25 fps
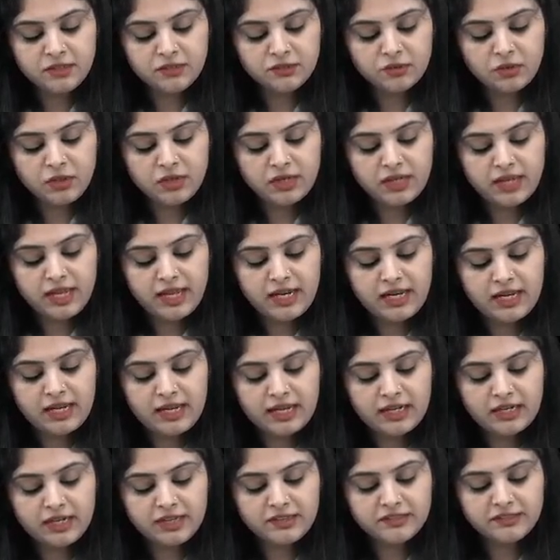So again,
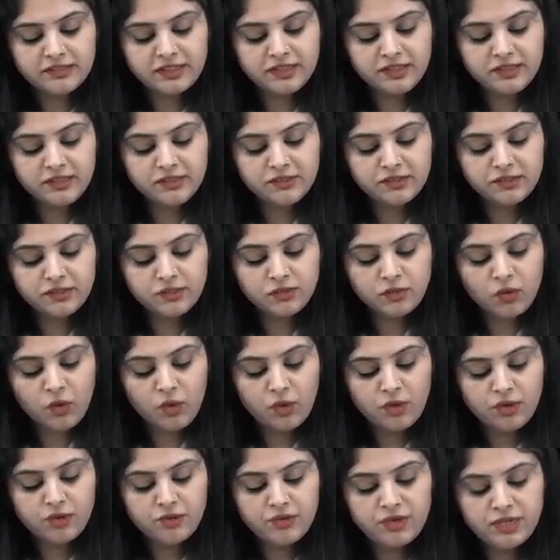like I said, this is
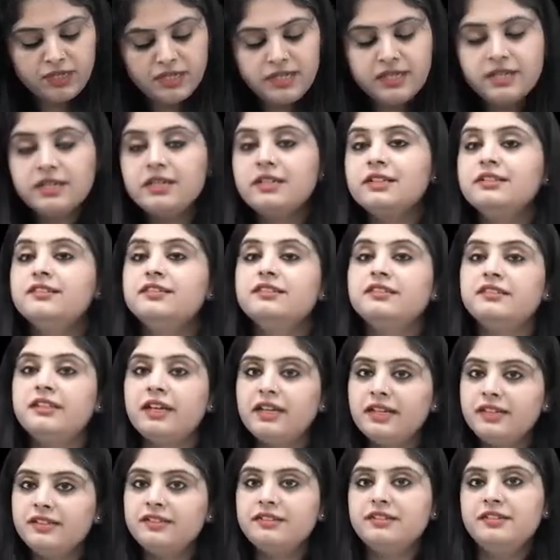already a
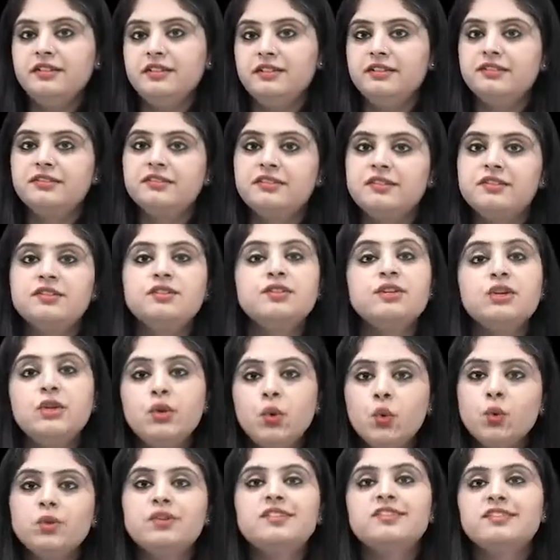concised list.
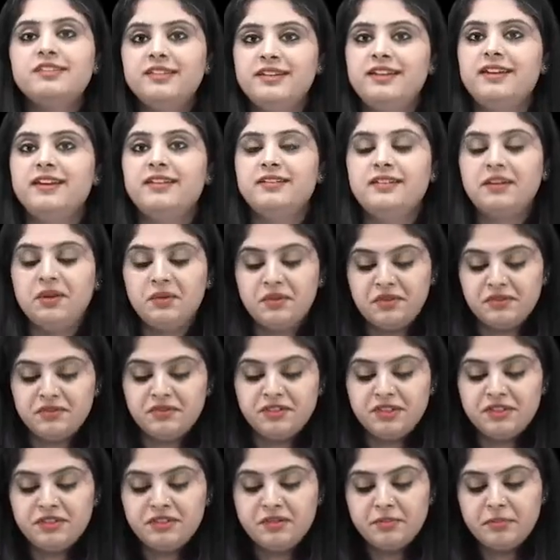Don't select out
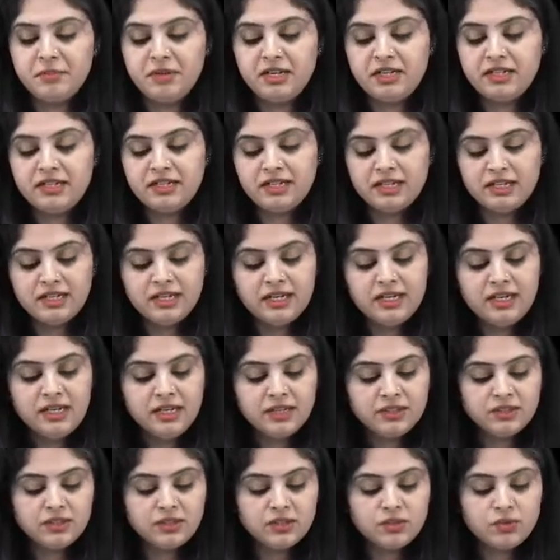of it. Repeating,
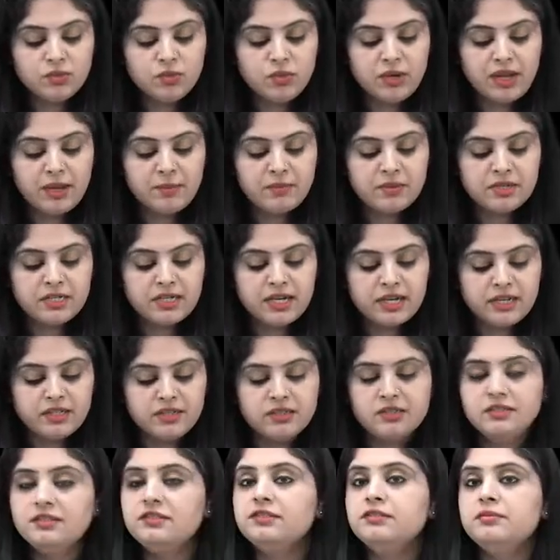the 2
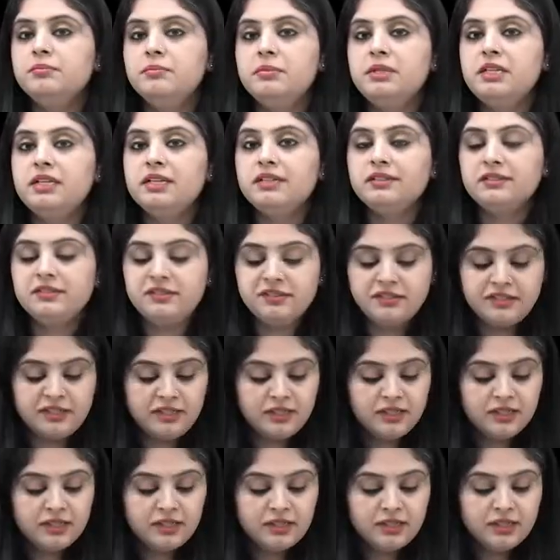hepatitis, B and
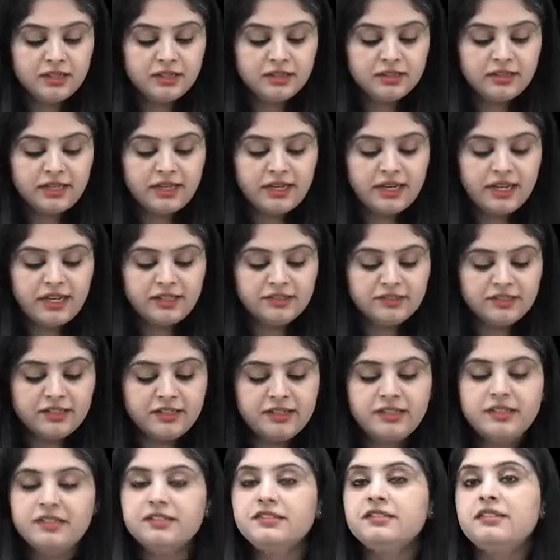C, then
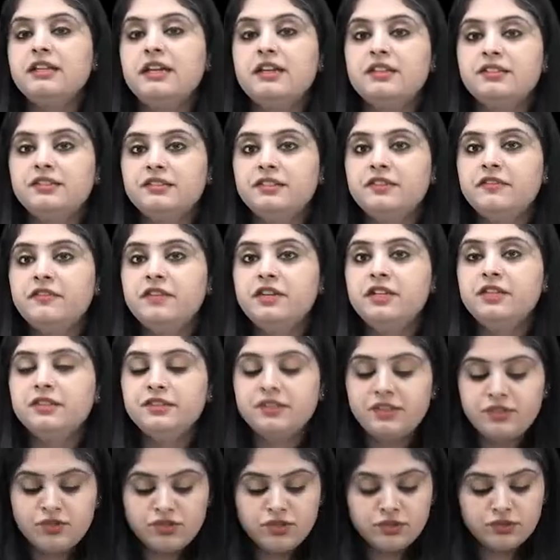SNS, that is
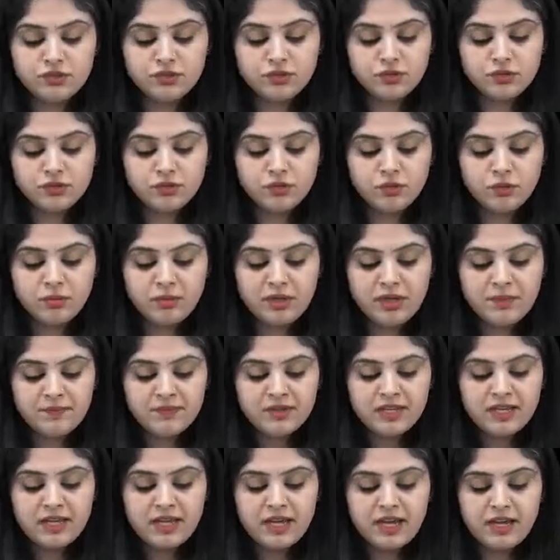syphilis and schistosoma,
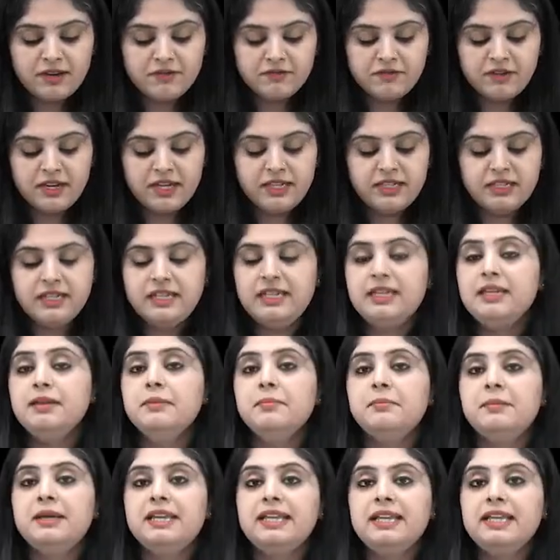and
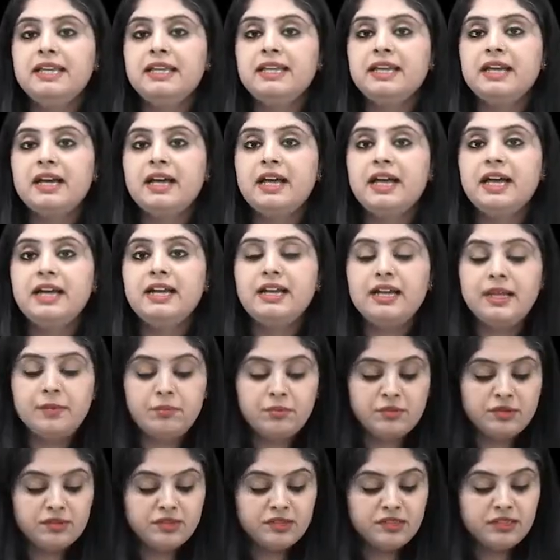finally malaria and
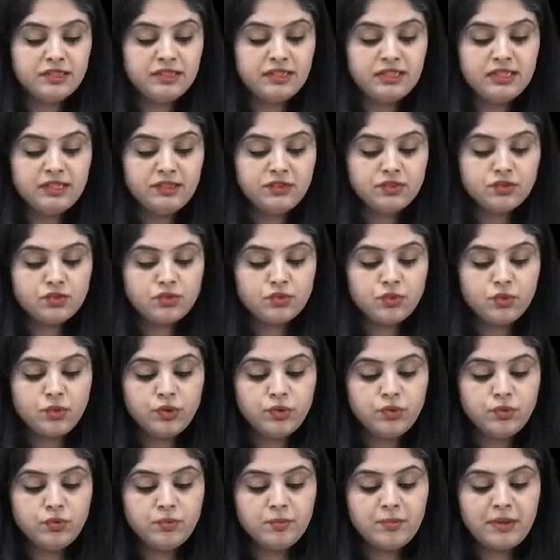leprosy. These
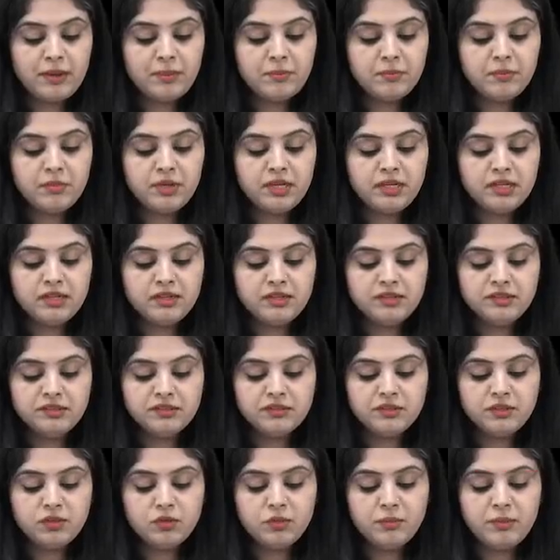show you
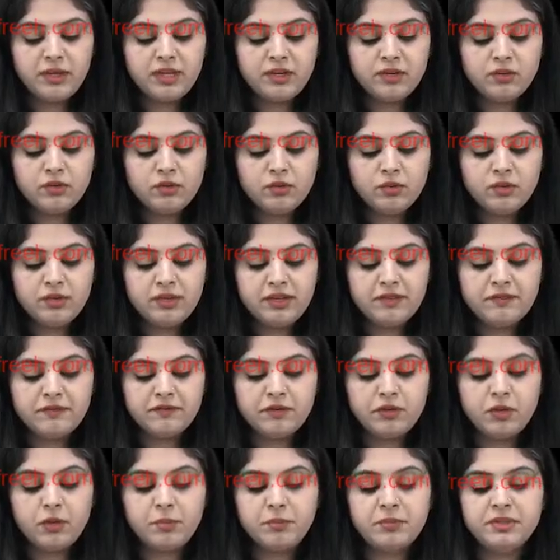membranous
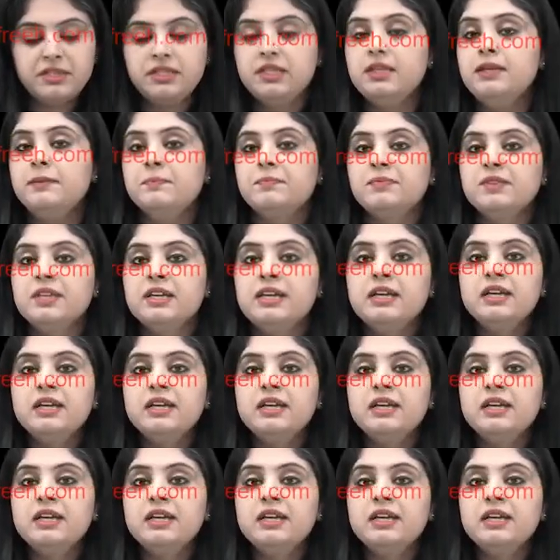glomerulonephropathy.